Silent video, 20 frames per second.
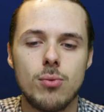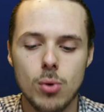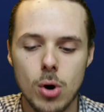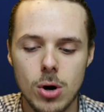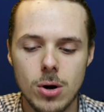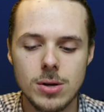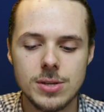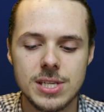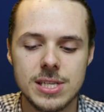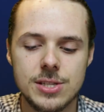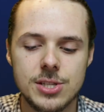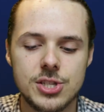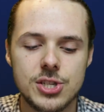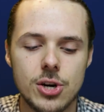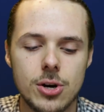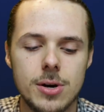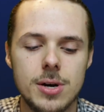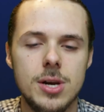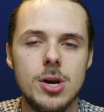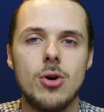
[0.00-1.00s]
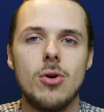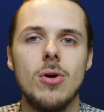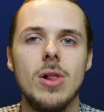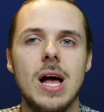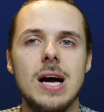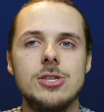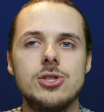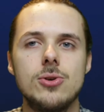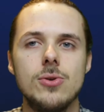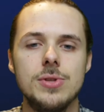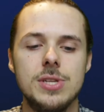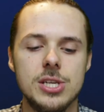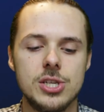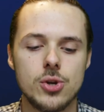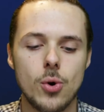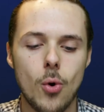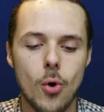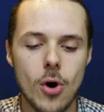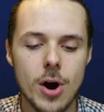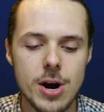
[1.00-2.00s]
roles in certain neurological
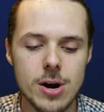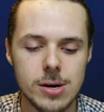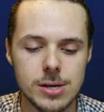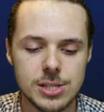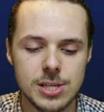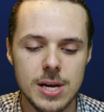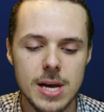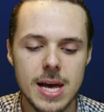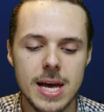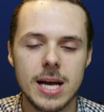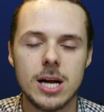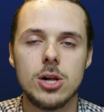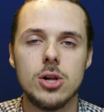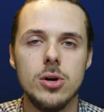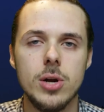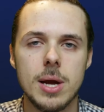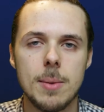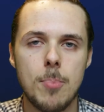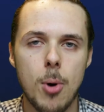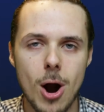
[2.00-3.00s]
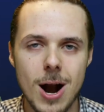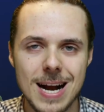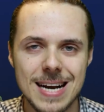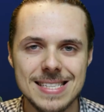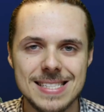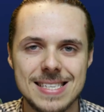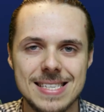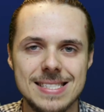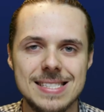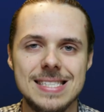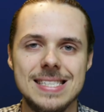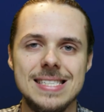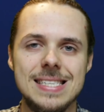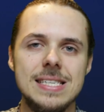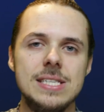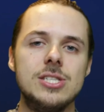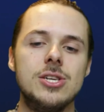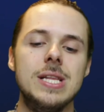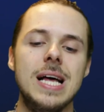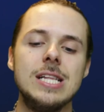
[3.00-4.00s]
disorders, including Parkinson's
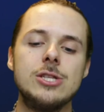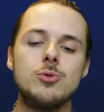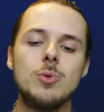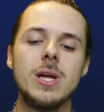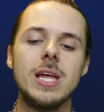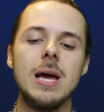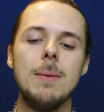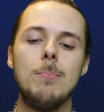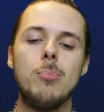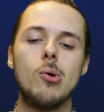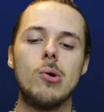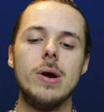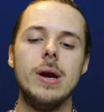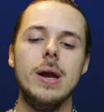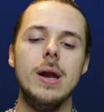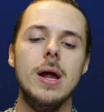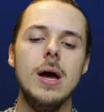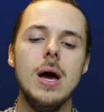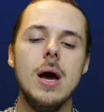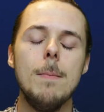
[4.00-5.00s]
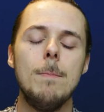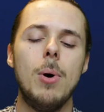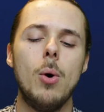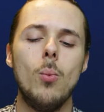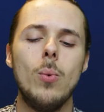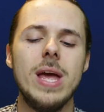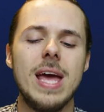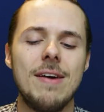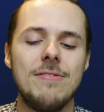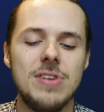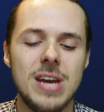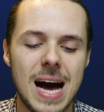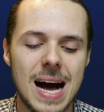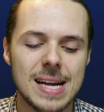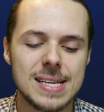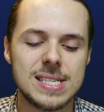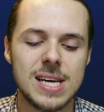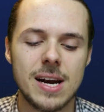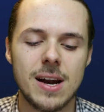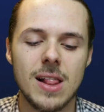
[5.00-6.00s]
disease. So that's really important, but we have
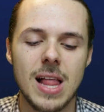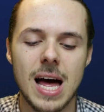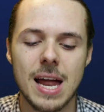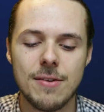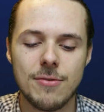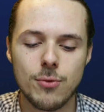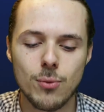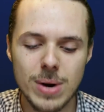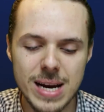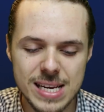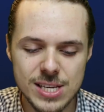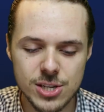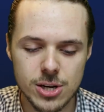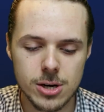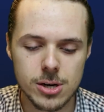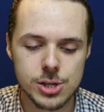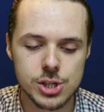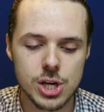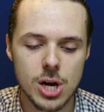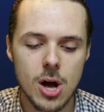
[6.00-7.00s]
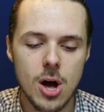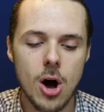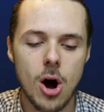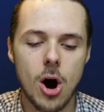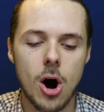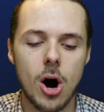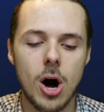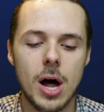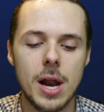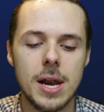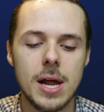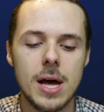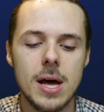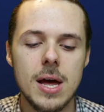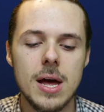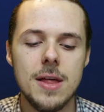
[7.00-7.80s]
not done a lot of research on